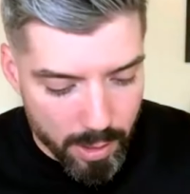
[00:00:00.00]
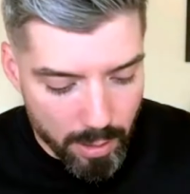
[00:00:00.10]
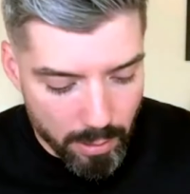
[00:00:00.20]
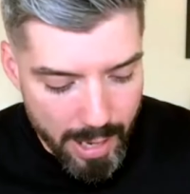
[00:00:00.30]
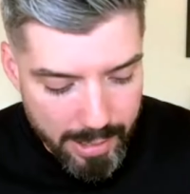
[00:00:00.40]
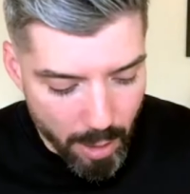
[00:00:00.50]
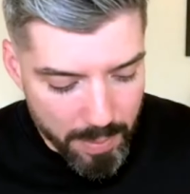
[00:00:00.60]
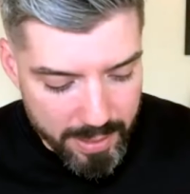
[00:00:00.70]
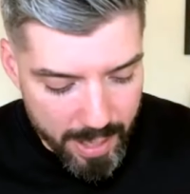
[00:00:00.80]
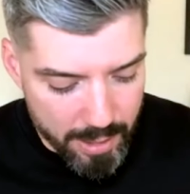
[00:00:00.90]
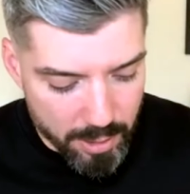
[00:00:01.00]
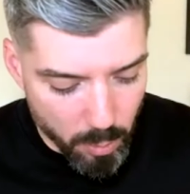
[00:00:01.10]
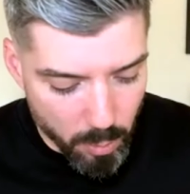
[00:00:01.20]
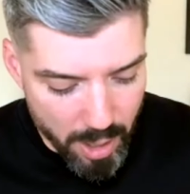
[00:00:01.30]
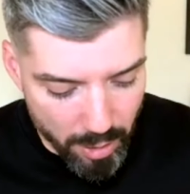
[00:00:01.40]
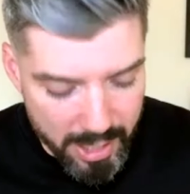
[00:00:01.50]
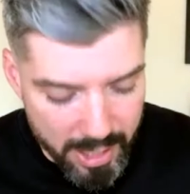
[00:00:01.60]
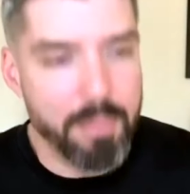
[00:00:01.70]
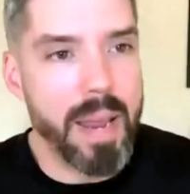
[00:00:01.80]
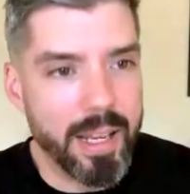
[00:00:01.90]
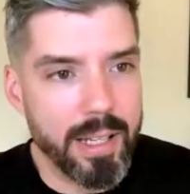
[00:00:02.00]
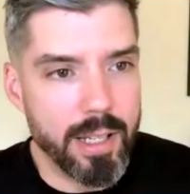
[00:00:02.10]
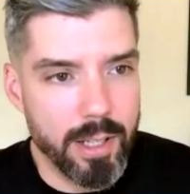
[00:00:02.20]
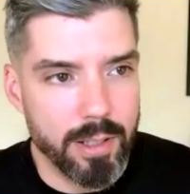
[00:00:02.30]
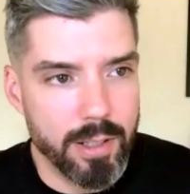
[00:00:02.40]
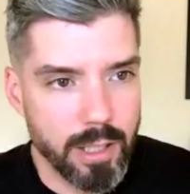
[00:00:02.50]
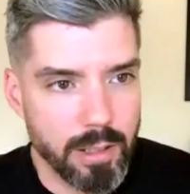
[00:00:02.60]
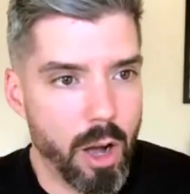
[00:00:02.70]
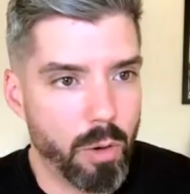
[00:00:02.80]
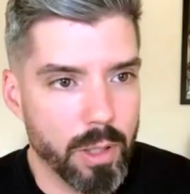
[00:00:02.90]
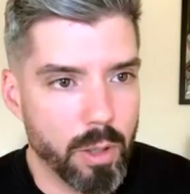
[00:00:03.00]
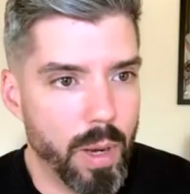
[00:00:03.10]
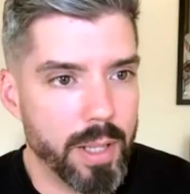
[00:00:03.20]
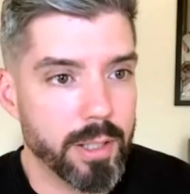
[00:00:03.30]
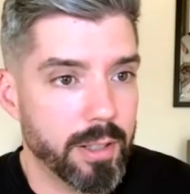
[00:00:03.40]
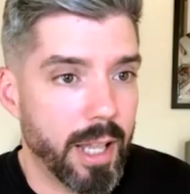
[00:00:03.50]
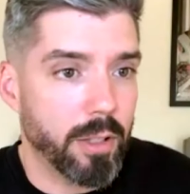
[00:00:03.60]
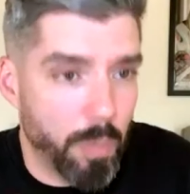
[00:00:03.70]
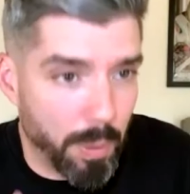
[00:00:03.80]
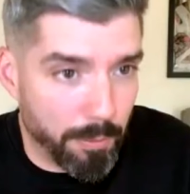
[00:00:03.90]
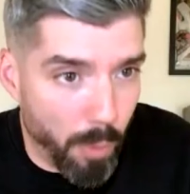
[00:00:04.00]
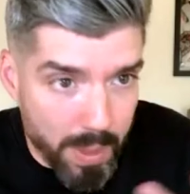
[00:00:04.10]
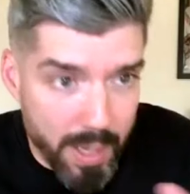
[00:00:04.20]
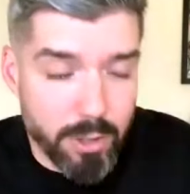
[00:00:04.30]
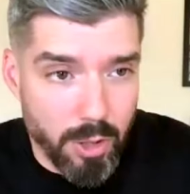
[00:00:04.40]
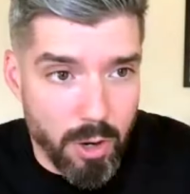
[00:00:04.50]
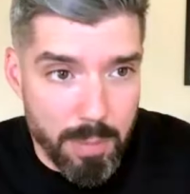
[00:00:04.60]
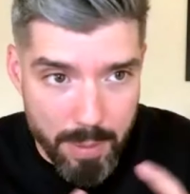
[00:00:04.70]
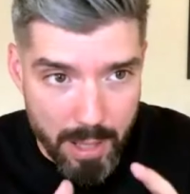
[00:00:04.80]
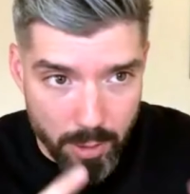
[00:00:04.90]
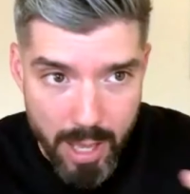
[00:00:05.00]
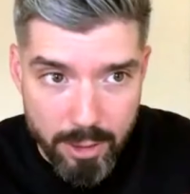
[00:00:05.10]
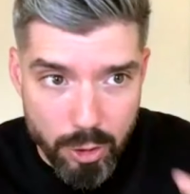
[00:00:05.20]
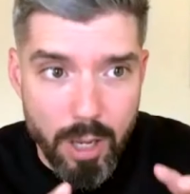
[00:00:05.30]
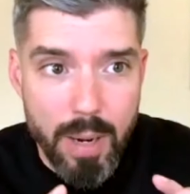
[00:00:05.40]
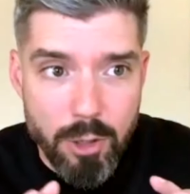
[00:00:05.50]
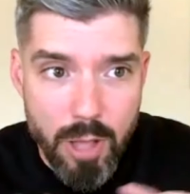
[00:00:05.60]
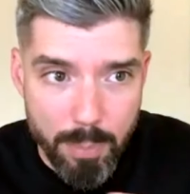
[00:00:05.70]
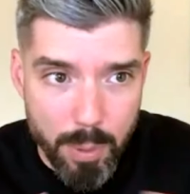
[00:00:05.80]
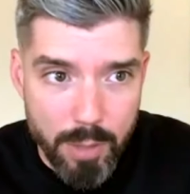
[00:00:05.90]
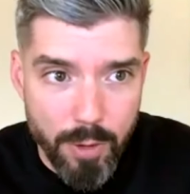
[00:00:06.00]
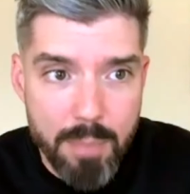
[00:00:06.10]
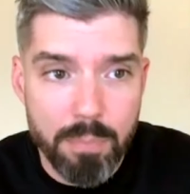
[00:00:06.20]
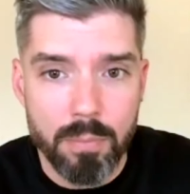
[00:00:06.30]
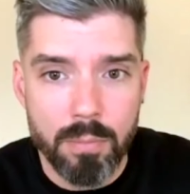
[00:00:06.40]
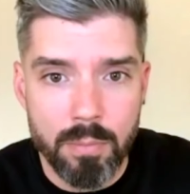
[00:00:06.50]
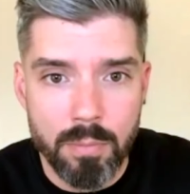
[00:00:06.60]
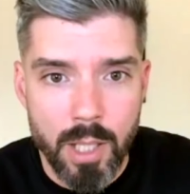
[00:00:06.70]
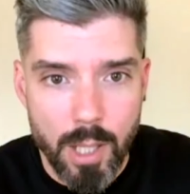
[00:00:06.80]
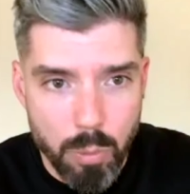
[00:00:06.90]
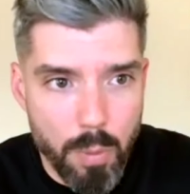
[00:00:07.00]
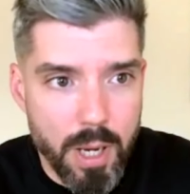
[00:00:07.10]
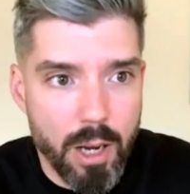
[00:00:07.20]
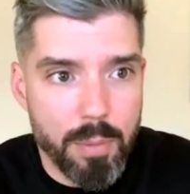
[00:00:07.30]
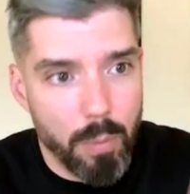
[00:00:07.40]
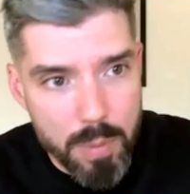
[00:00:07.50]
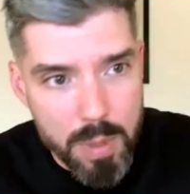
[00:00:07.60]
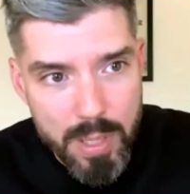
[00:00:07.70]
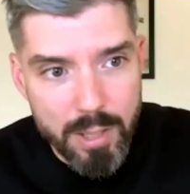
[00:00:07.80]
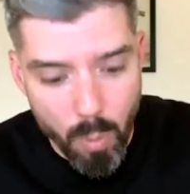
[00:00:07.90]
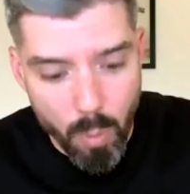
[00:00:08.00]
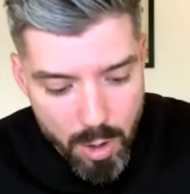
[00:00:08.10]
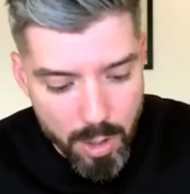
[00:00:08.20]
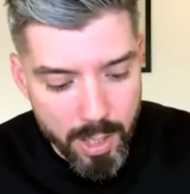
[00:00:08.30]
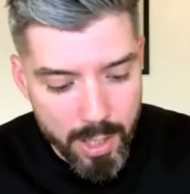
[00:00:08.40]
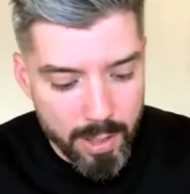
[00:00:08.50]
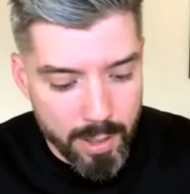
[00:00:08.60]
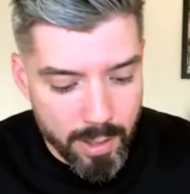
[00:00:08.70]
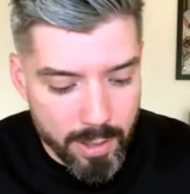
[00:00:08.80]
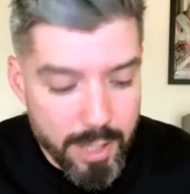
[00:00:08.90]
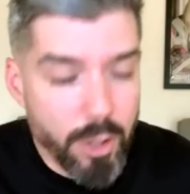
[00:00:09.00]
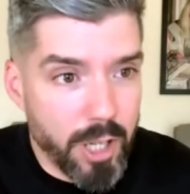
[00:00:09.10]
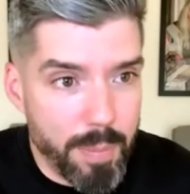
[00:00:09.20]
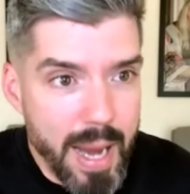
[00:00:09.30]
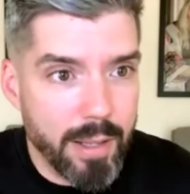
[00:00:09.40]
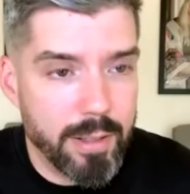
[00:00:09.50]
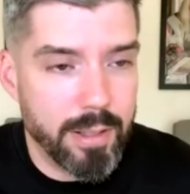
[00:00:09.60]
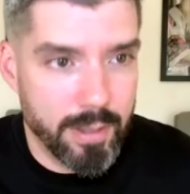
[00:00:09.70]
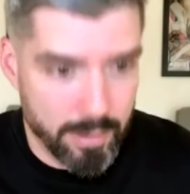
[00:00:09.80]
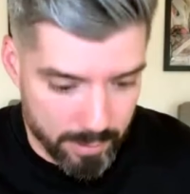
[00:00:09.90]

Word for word: I like how he says, we are commanded to let all requests. That before we got started, remember that little excerpt I read you, that pre-frame? That's what we're talking about. When we read the word, these are commands.